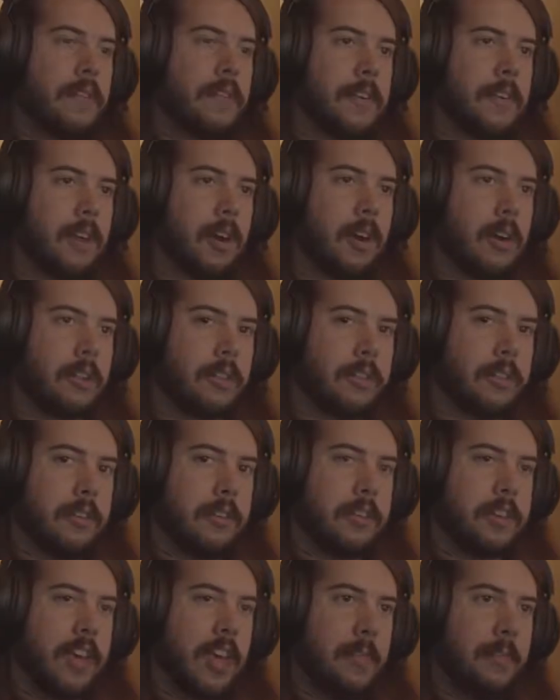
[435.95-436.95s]
retarders in
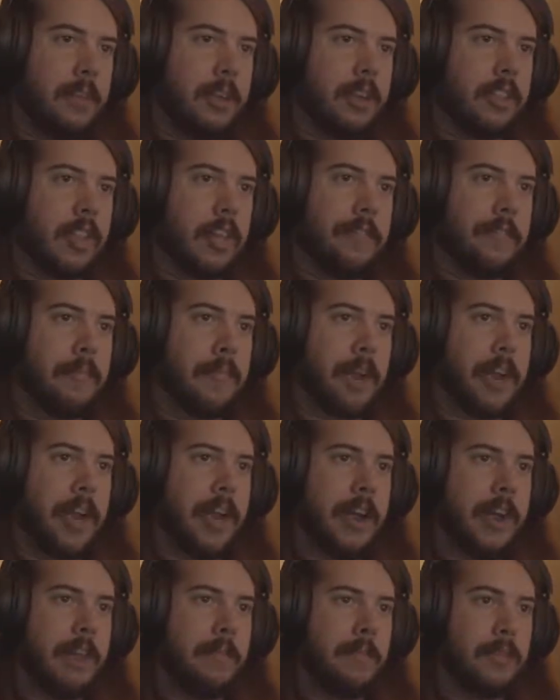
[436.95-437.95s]
this game, you love them or
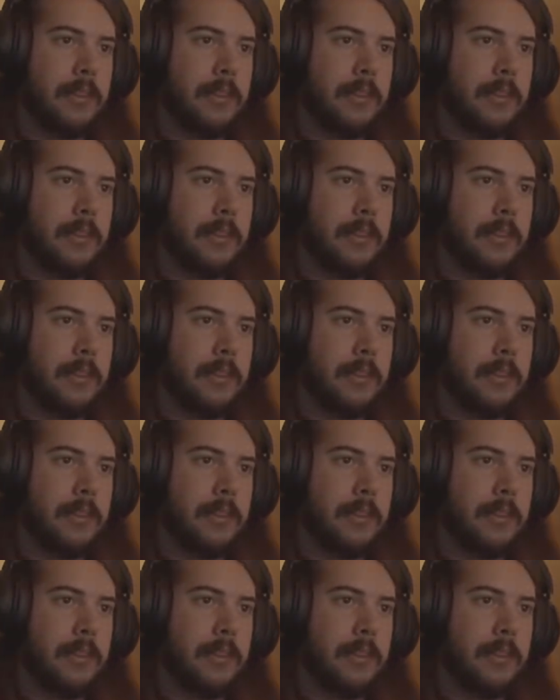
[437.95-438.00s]
hate them.